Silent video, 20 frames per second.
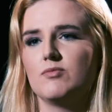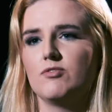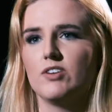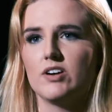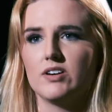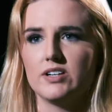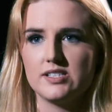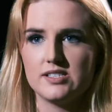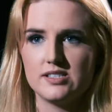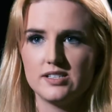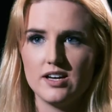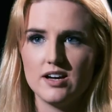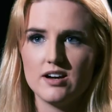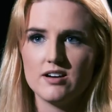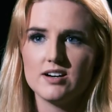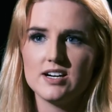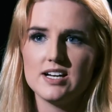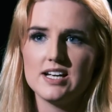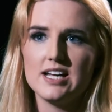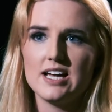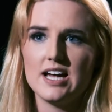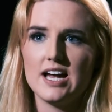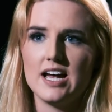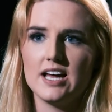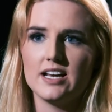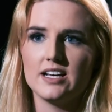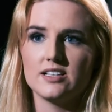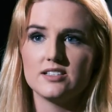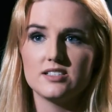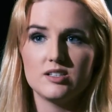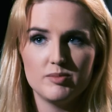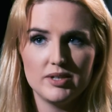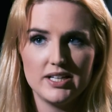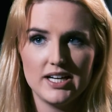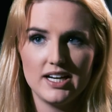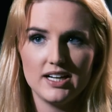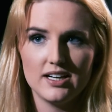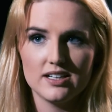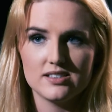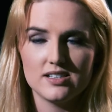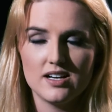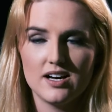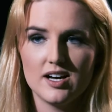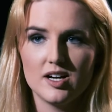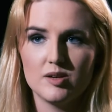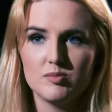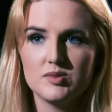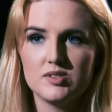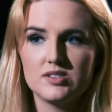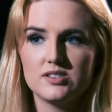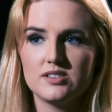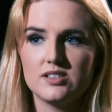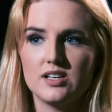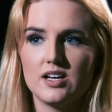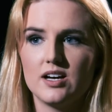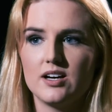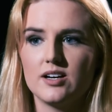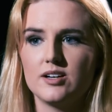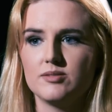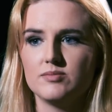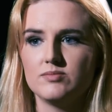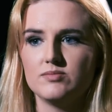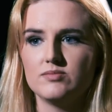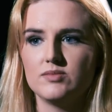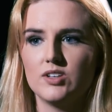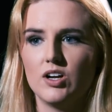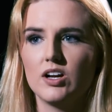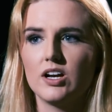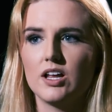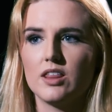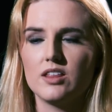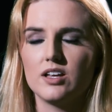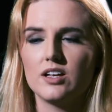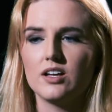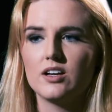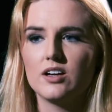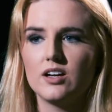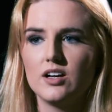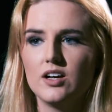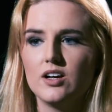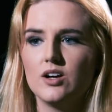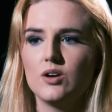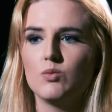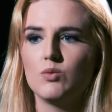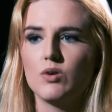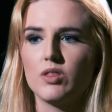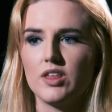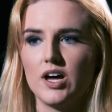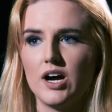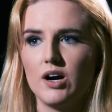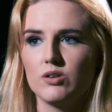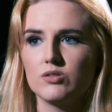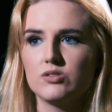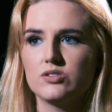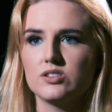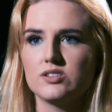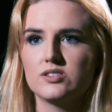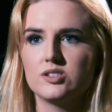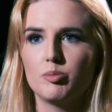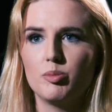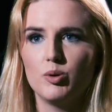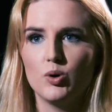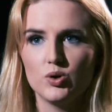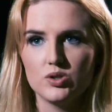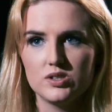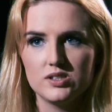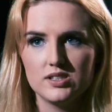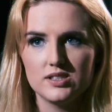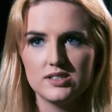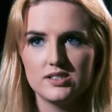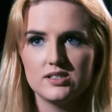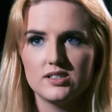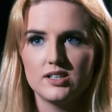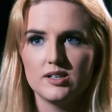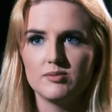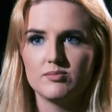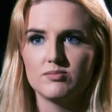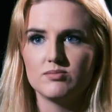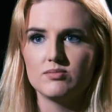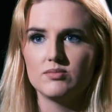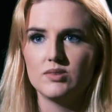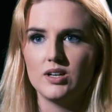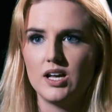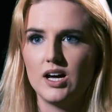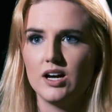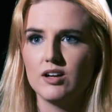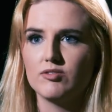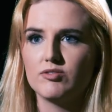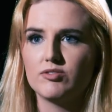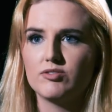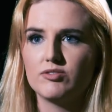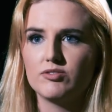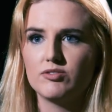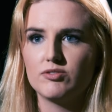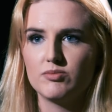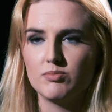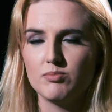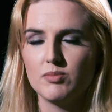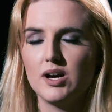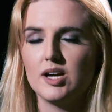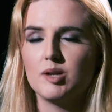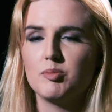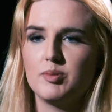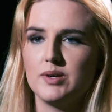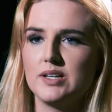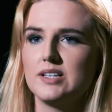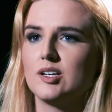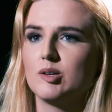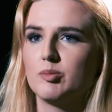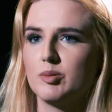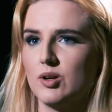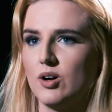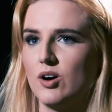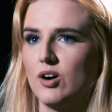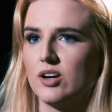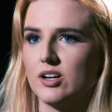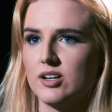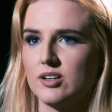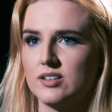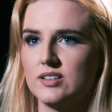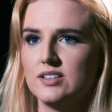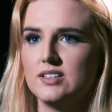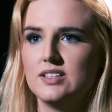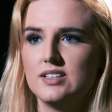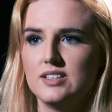very scary and intimidating at times. And I think without a support system, life might be a little bit harder. I'm a